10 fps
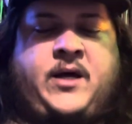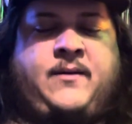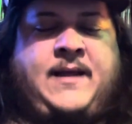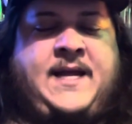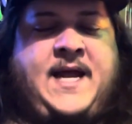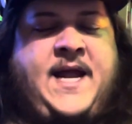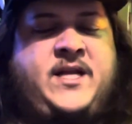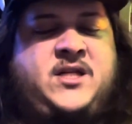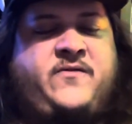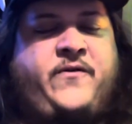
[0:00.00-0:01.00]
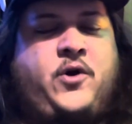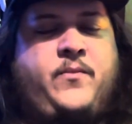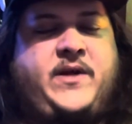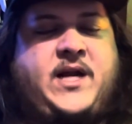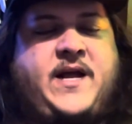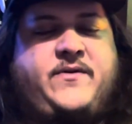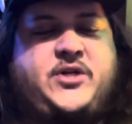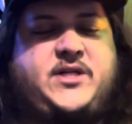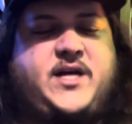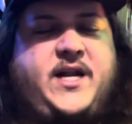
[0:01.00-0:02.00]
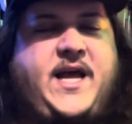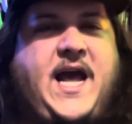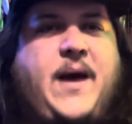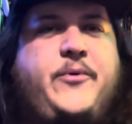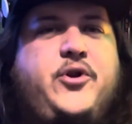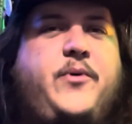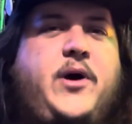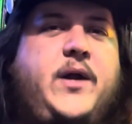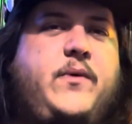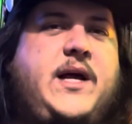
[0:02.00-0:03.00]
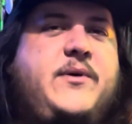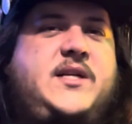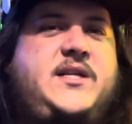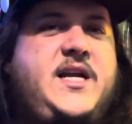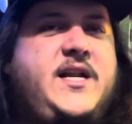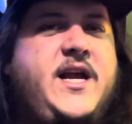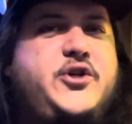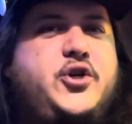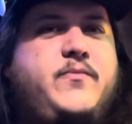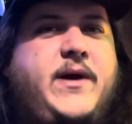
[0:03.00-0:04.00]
late 80s film that I just kind of happened upon when I was a teenager.